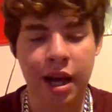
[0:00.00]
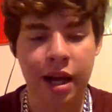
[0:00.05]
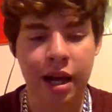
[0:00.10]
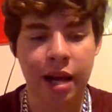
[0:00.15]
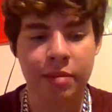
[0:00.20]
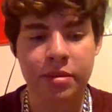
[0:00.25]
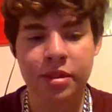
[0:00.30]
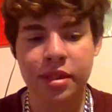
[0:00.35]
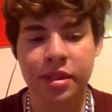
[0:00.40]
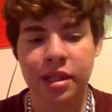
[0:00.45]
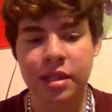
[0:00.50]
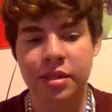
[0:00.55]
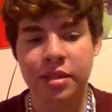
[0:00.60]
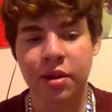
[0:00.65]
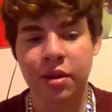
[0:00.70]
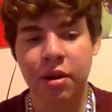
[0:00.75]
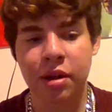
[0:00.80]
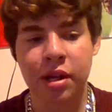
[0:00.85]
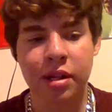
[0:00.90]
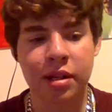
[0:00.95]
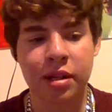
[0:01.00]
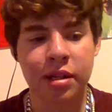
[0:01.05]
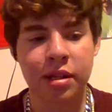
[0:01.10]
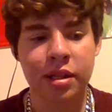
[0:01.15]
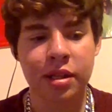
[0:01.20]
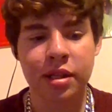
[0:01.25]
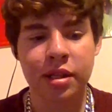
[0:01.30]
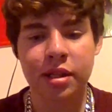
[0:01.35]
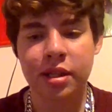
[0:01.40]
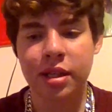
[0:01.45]
I'm just like talking
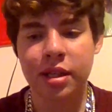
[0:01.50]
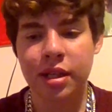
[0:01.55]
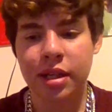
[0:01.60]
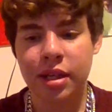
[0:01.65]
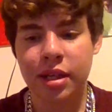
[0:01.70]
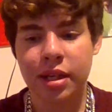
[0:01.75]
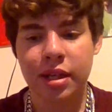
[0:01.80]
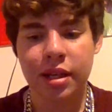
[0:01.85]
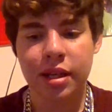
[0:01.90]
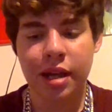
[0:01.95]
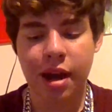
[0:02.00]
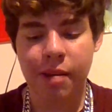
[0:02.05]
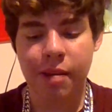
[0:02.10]
out